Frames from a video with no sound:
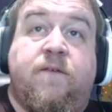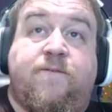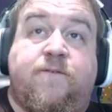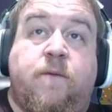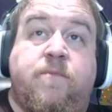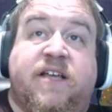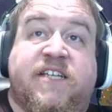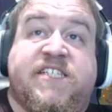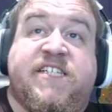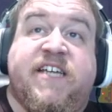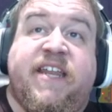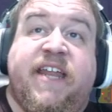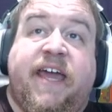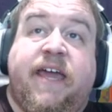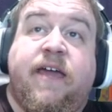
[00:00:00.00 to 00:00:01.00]
from the
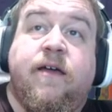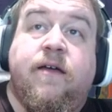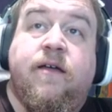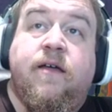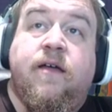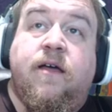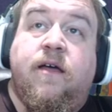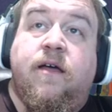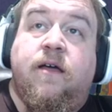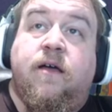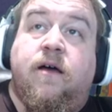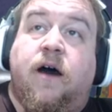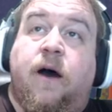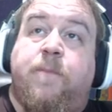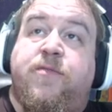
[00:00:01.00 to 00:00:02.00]
city
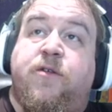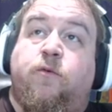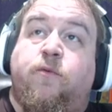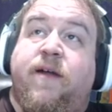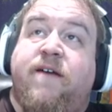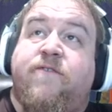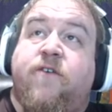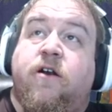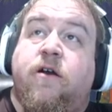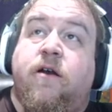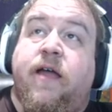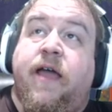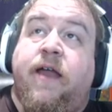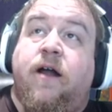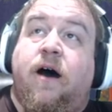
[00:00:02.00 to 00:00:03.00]
up the
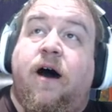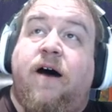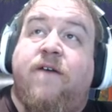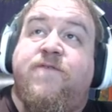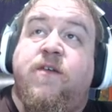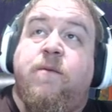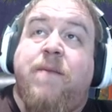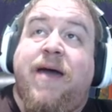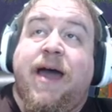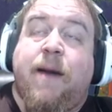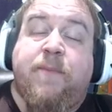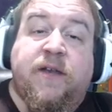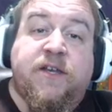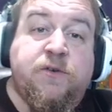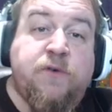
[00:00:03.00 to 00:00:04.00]
river and off the
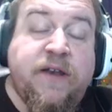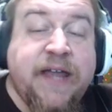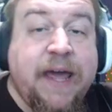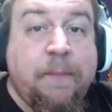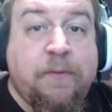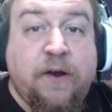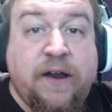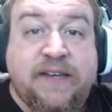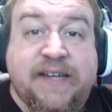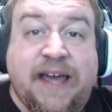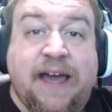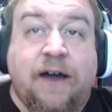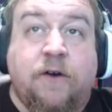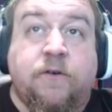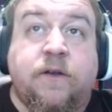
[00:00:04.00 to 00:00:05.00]
map into a neighboring
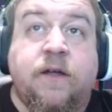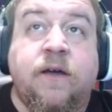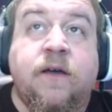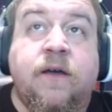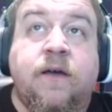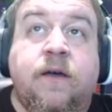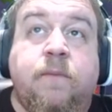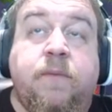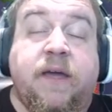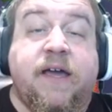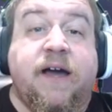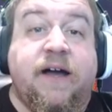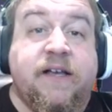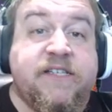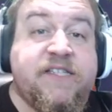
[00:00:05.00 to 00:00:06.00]
town
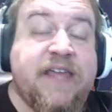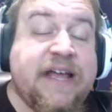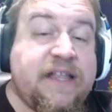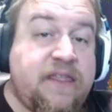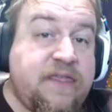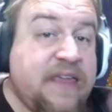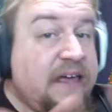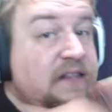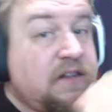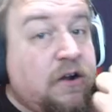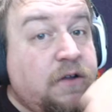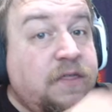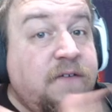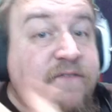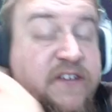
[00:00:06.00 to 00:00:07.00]
because that they
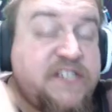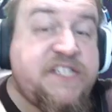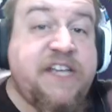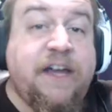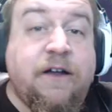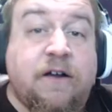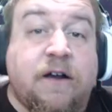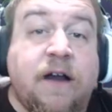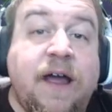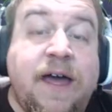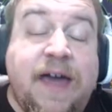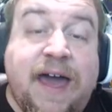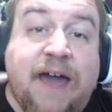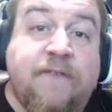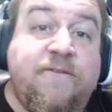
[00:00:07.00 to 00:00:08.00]
learned the Vizier
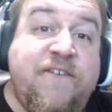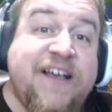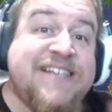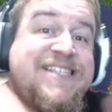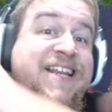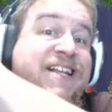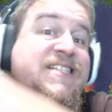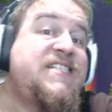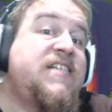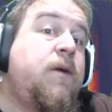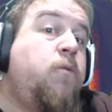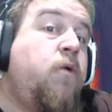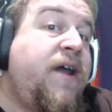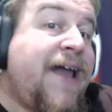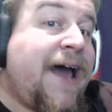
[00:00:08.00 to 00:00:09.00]
had visited
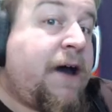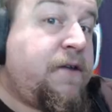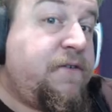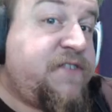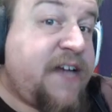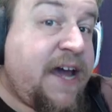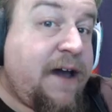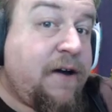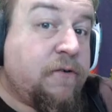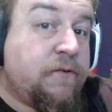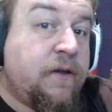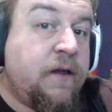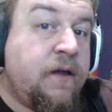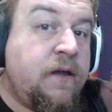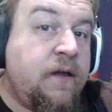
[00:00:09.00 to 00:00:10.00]
someone out of
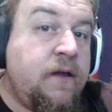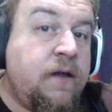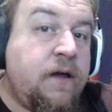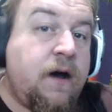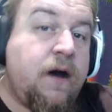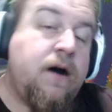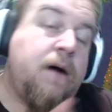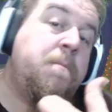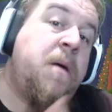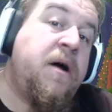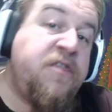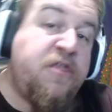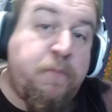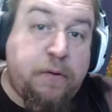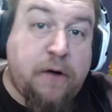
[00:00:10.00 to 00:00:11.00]
town a
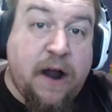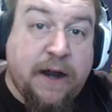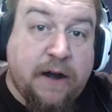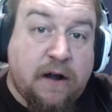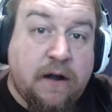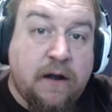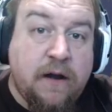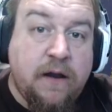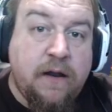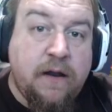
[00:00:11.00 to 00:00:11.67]
month prior.